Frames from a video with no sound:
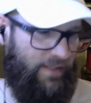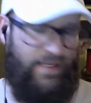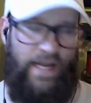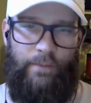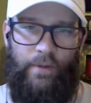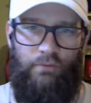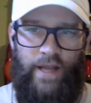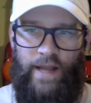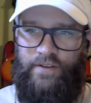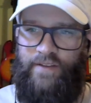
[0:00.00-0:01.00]
this guy to be
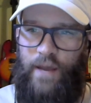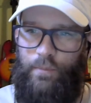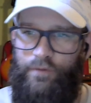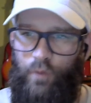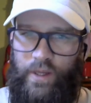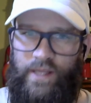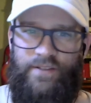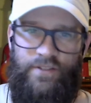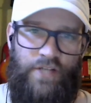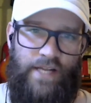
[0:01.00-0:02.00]
run out of town before he
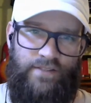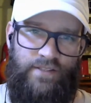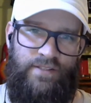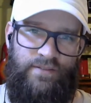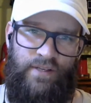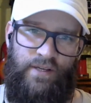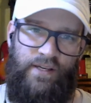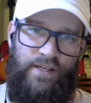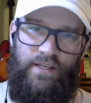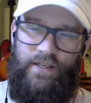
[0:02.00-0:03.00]
gets a chance to
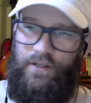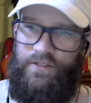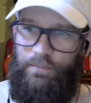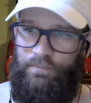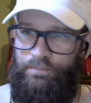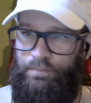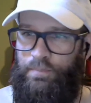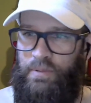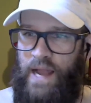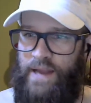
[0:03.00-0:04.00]

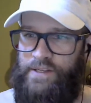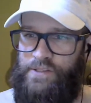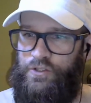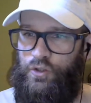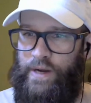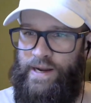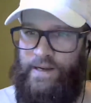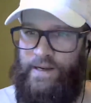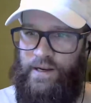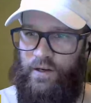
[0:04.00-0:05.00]
ply his
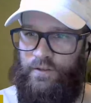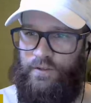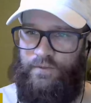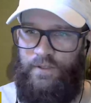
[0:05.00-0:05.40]
trade here.